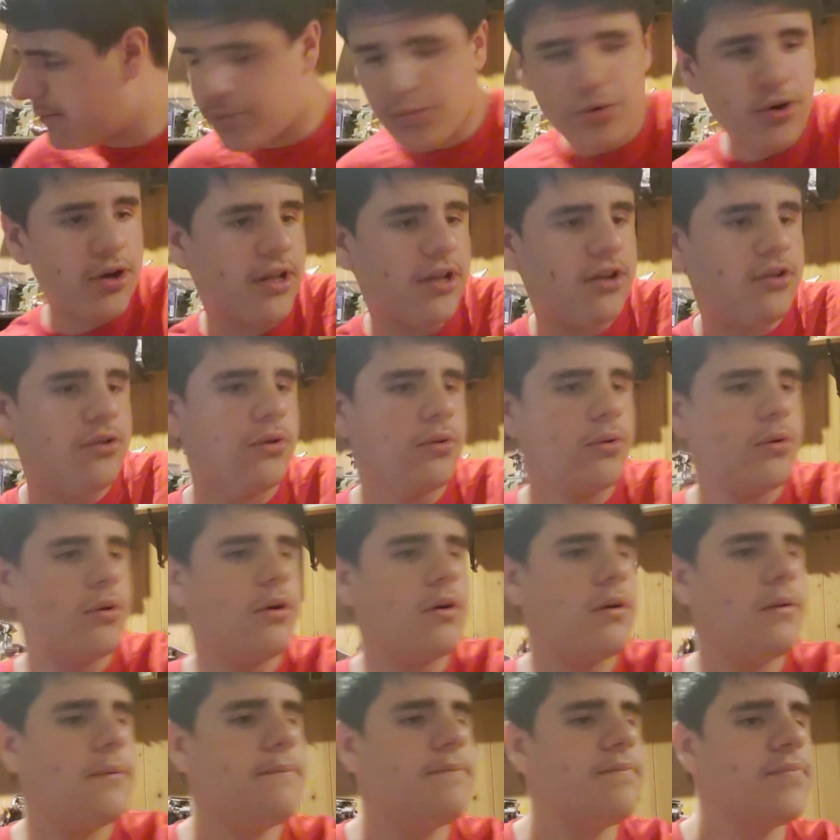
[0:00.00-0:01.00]
Pretty
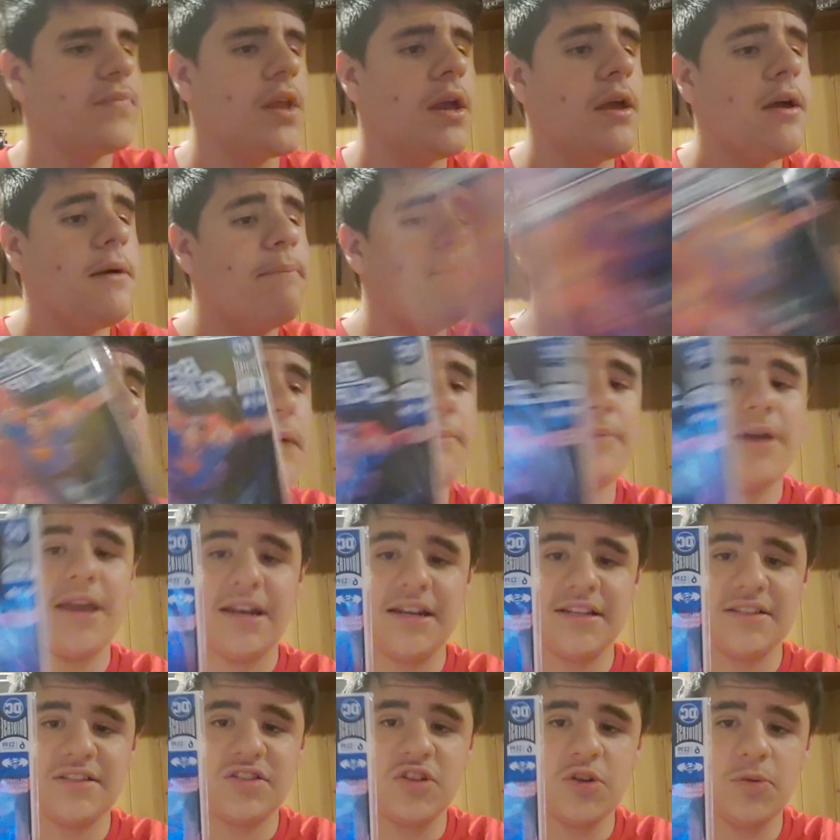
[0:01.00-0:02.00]
cool.
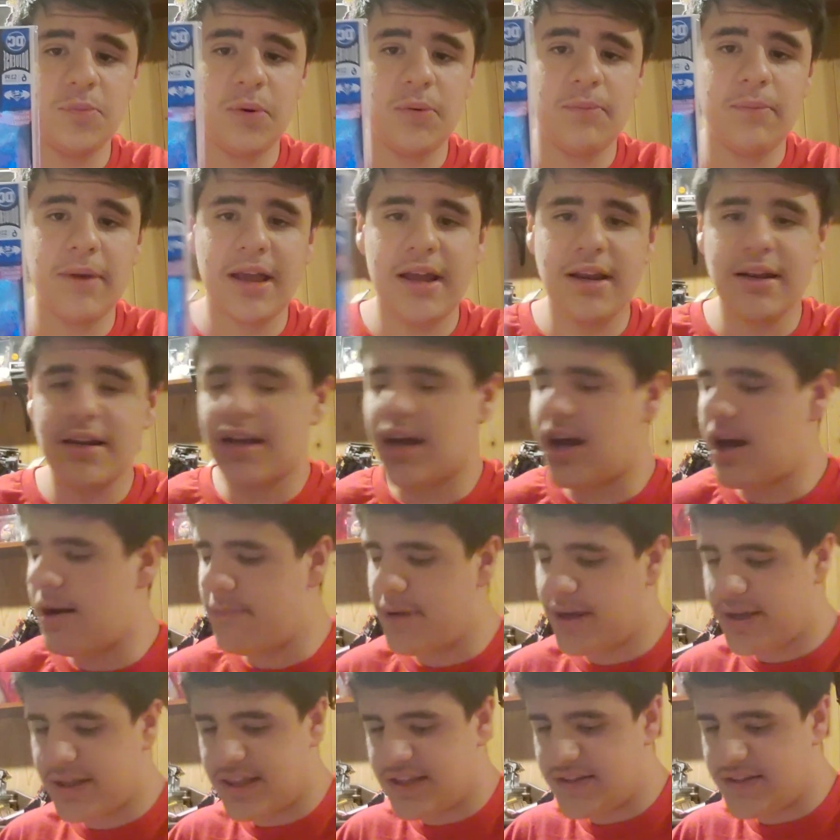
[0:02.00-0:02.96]
Batman and Superman comic.